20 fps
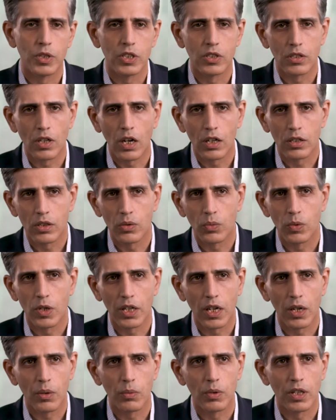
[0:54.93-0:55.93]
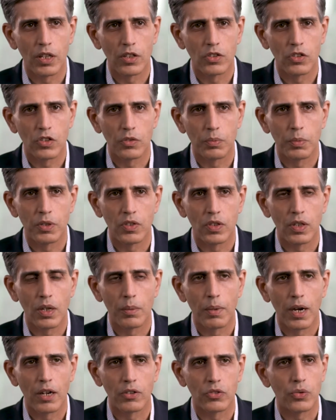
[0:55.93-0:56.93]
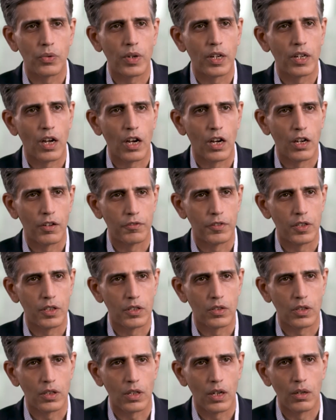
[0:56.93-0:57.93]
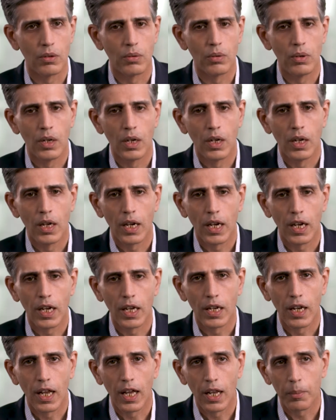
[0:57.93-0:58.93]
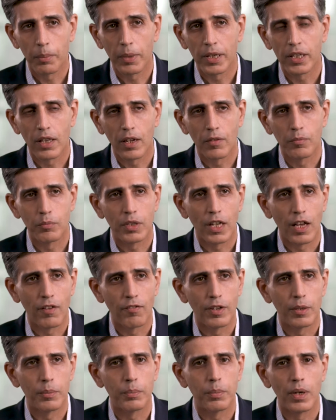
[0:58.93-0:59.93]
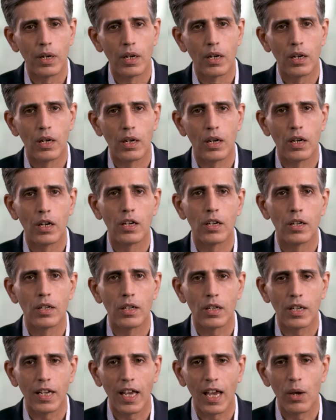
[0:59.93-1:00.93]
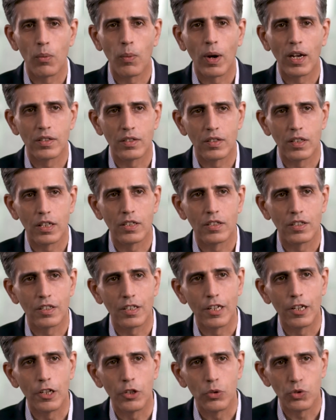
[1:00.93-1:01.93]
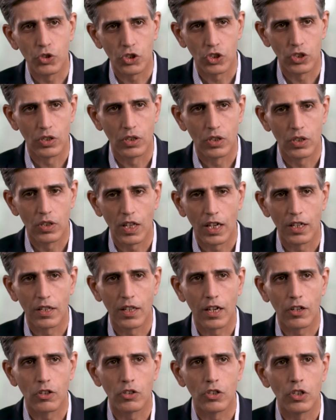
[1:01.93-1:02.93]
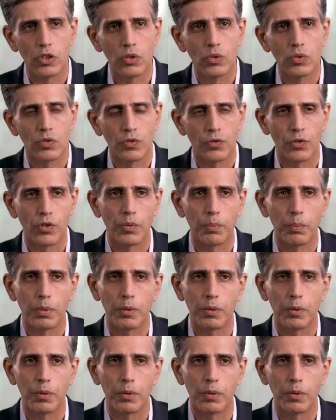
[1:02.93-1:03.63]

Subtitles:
We started working with HSBC about 3.5 years ago in helping them develop a KYC solution that they could use for a